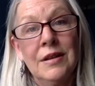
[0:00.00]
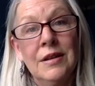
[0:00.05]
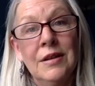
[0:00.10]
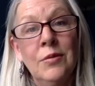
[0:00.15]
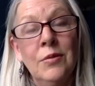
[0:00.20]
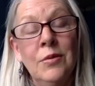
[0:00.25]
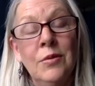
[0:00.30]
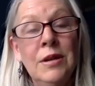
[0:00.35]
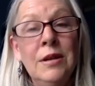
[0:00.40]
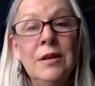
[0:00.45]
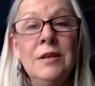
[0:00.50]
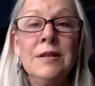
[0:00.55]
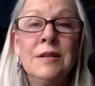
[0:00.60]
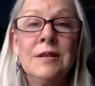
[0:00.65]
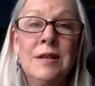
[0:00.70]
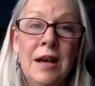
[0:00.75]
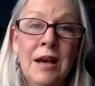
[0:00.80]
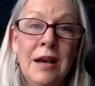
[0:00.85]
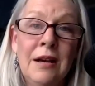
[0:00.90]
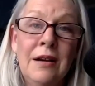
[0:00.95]
We
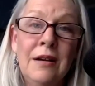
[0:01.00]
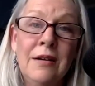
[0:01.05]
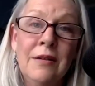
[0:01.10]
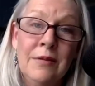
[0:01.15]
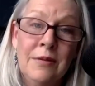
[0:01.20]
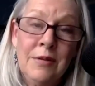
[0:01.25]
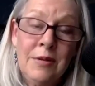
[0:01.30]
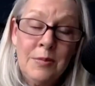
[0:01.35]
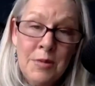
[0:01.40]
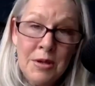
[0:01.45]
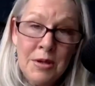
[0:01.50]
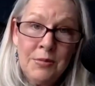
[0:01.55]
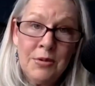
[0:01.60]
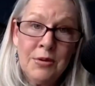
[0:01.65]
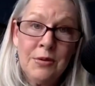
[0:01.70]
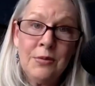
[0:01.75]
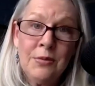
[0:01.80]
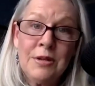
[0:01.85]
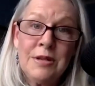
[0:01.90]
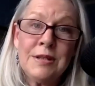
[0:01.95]
stack
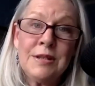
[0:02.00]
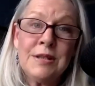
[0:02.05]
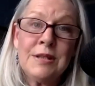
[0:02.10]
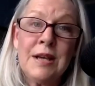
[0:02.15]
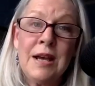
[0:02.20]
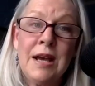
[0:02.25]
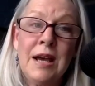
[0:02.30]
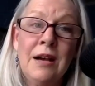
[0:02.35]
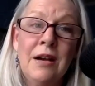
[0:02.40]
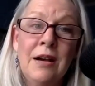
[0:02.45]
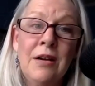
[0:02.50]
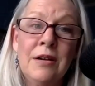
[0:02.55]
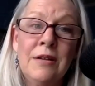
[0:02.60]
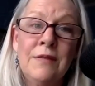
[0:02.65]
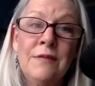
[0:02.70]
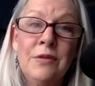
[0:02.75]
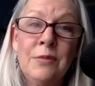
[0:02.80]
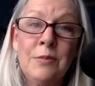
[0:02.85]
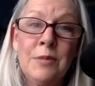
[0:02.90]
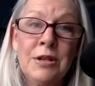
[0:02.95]
our
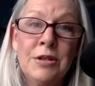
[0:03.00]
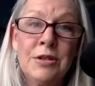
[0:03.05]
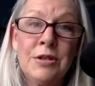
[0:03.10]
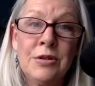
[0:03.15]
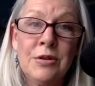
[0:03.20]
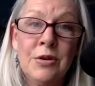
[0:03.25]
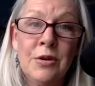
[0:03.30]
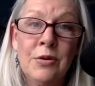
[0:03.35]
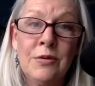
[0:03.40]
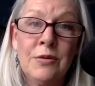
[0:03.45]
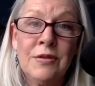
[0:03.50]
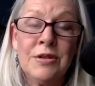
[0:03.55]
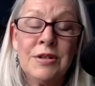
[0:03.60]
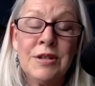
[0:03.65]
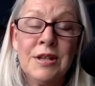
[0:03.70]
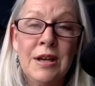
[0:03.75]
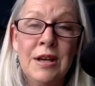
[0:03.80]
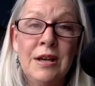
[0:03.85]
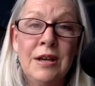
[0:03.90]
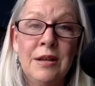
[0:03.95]
information over
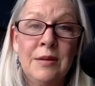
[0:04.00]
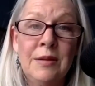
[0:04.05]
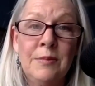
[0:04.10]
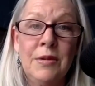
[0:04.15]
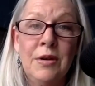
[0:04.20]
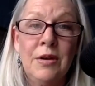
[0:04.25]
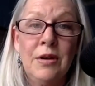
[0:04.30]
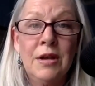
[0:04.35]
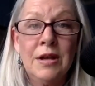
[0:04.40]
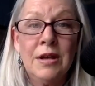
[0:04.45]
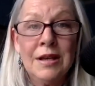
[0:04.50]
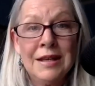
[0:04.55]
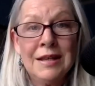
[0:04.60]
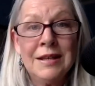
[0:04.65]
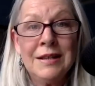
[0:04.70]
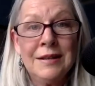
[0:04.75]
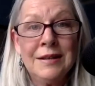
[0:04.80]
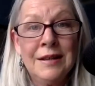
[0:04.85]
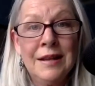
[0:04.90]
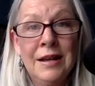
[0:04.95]
time
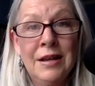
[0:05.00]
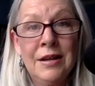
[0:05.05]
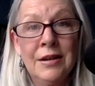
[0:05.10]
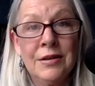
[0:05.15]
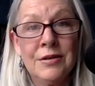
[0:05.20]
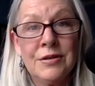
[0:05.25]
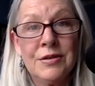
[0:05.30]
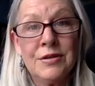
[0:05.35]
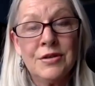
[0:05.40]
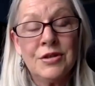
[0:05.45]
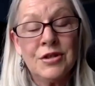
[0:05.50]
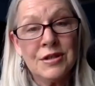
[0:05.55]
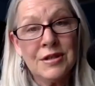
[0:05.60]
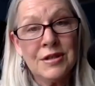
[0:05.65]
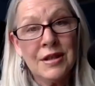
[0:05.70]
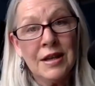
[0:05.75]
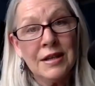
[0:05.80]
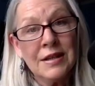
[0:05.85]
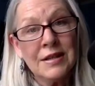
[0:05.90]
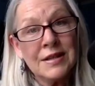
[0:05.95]
in layers, just
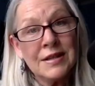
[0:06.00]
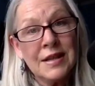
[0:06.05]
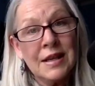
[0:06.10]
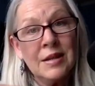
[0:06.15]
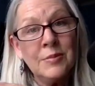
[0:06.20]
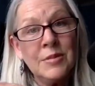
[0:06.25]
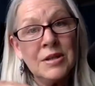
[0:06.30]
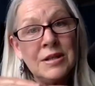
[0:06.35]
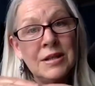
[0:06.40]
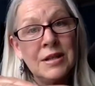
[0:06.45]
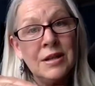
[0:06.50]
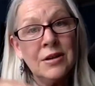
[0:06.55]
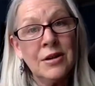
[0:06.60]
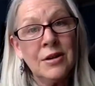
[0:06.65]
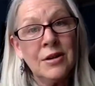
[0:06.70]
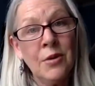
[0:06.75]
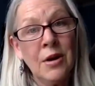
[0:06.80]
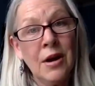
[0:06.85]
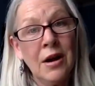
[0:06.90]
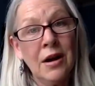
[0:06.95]
like sedimentary
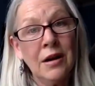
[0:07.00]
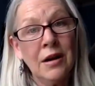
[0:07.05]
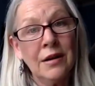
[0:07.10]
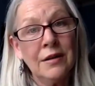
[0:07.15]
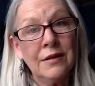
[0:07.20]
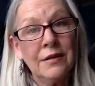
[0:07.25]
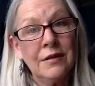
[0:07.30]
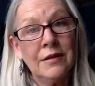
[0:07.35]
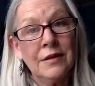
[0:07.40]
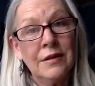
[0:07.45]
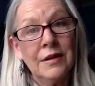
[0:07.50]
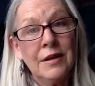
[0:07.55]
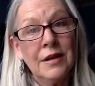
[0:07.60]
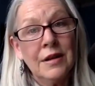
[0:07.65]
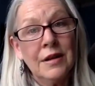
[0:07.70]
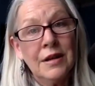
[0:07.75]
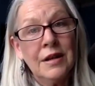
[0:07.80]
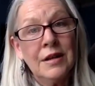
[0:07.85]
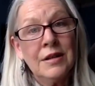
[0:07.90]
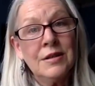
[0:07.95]
rock.
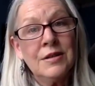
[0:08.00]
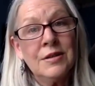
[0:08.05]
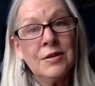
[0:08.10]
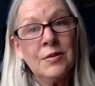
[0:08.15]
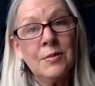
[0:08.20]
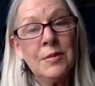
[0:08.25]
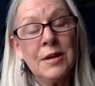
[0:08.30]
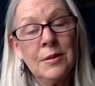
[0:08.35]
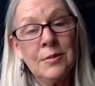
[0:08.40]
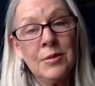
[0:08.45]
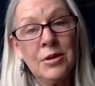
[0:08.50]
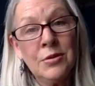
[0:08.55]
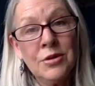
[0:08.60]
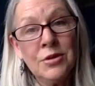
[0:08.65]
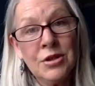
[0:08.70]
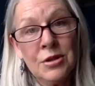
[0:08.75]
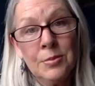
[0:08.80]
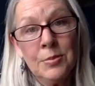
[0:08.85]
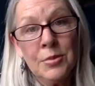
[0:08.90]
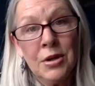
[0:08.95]
And so maybe you
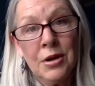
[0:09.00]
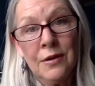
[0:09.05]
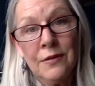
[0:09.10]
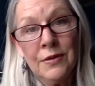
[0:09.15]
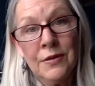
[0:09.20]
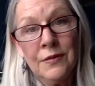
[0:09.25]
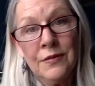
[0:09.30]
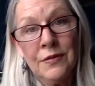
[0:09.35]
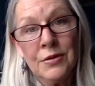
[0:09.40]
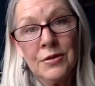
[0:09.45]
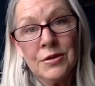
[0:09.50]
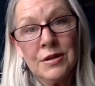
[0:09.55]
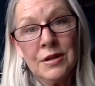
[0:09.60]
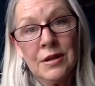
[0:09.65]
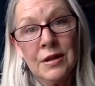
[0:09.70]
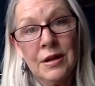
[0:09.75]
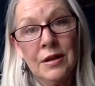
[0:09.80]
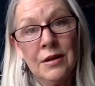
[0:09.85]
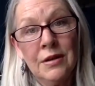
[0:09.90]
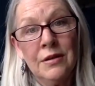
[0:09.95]
chipped off the first
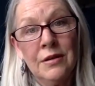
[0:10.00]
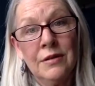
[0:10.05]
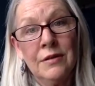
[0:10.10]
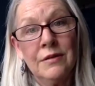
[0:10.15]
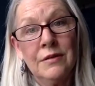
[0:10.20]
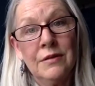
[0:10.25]
layer.